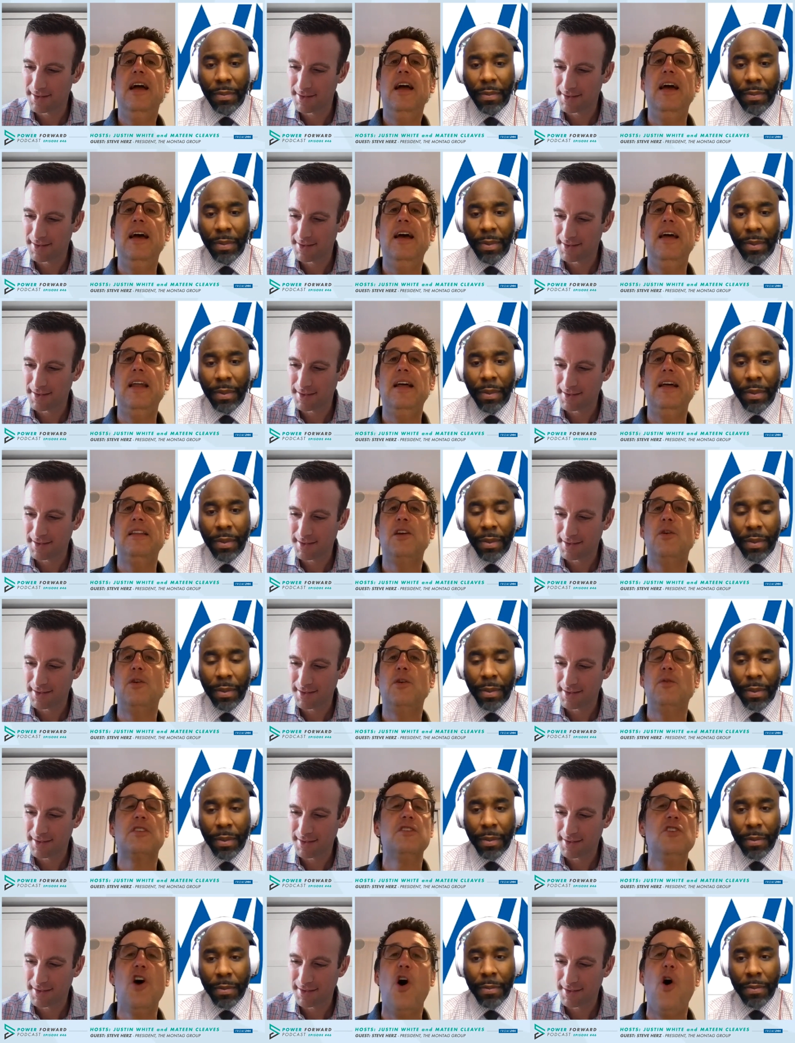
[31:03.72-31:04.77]
Speaker 1: and there
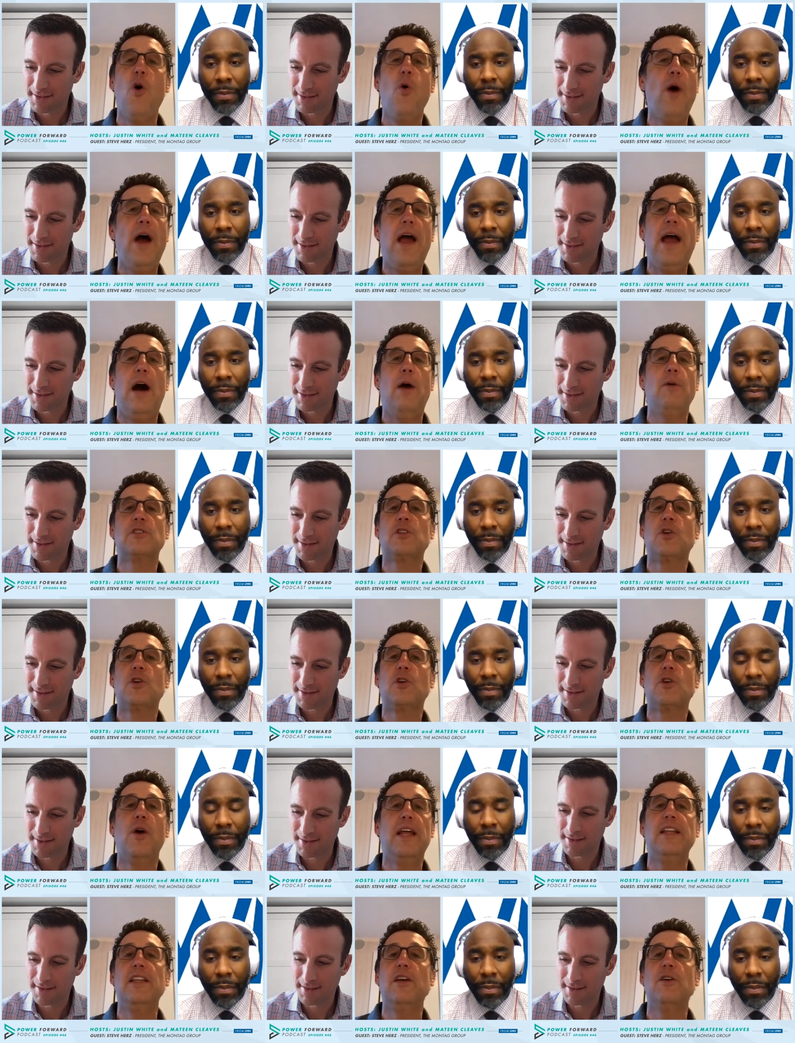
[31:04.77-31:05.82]
was no way I was
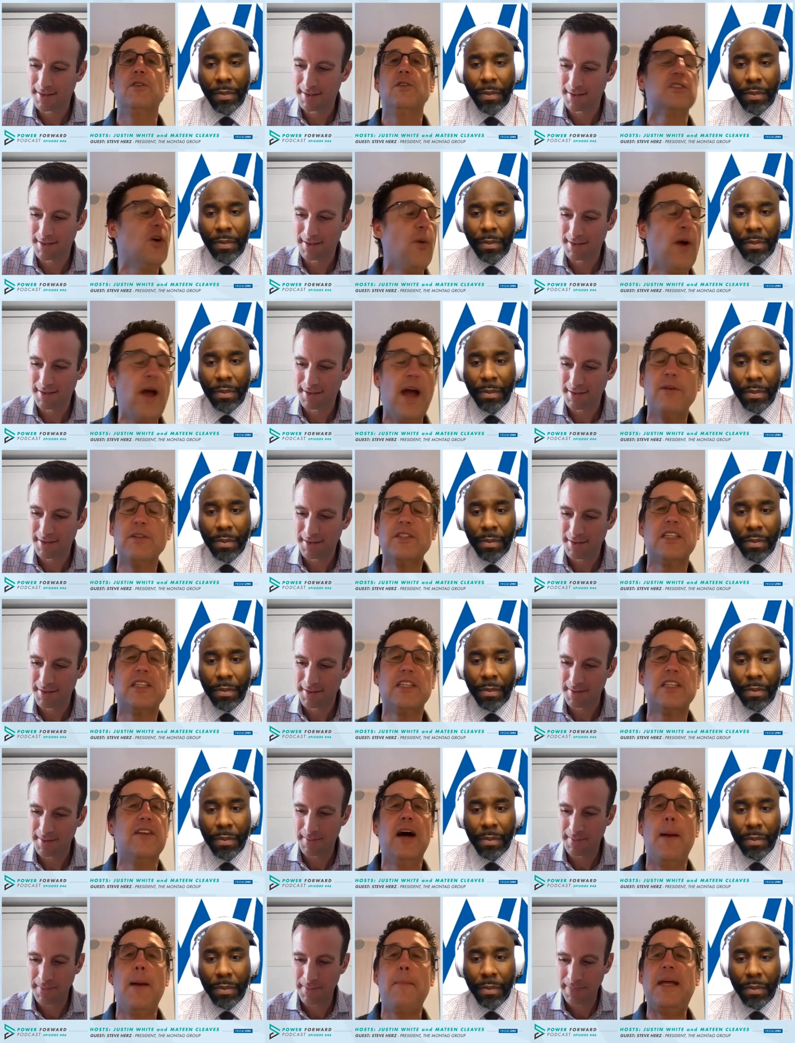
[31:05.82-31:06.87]
quitting. There was no way I was
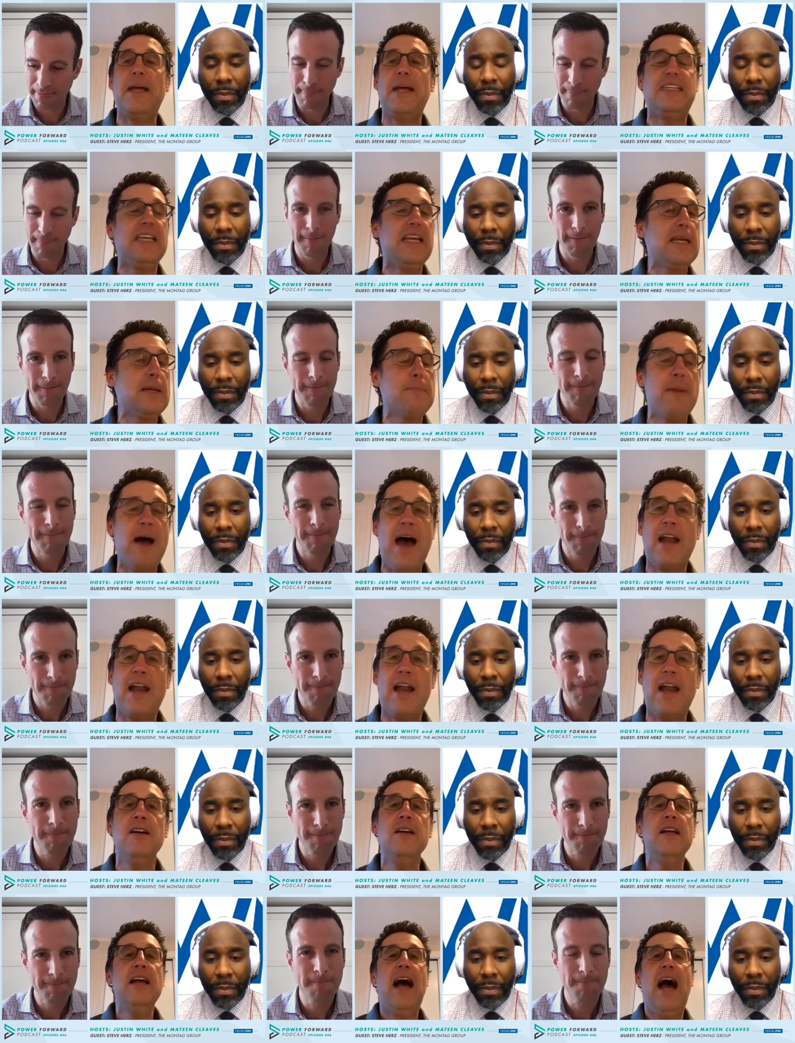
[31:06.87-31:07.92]
giving up. It didn't
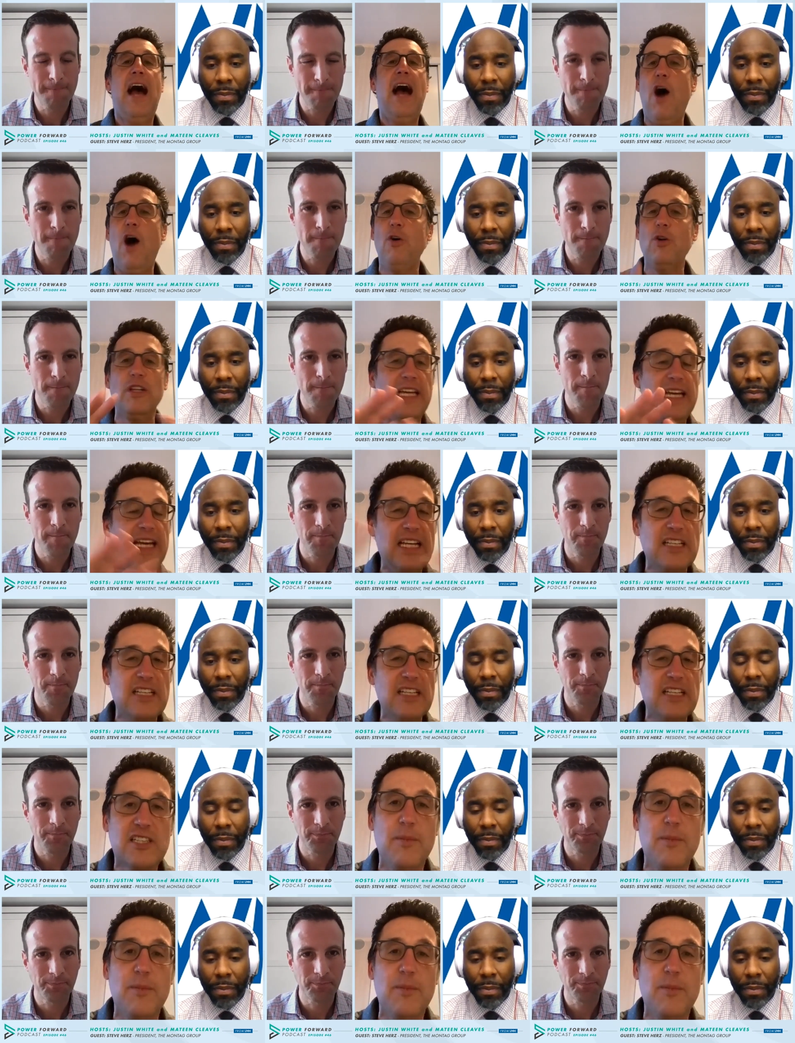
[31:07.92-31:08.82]
matter how lean